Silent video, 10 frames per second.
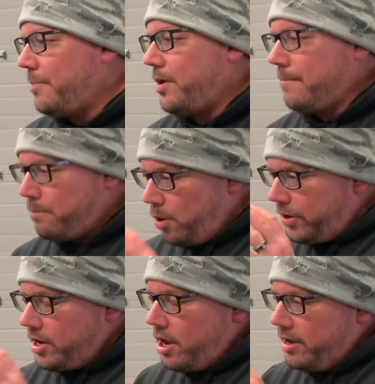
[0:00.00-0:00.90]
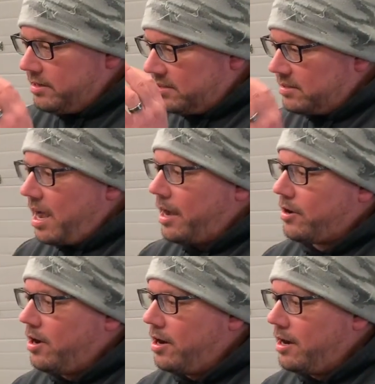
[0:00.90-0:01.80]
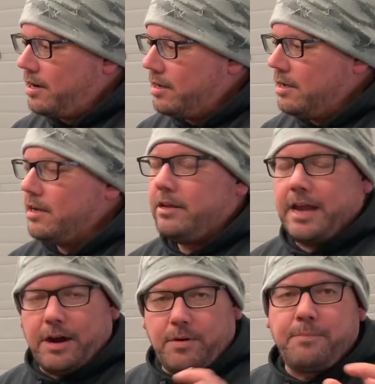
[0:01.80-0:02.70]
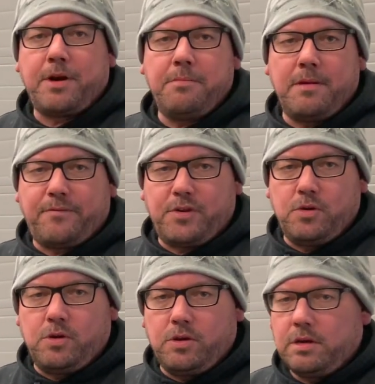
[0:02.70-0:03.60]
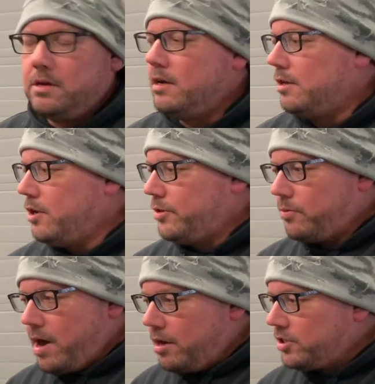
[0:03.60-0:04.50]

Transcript: You can bolt it on, a stock car, got to run premium fuel, load the Roush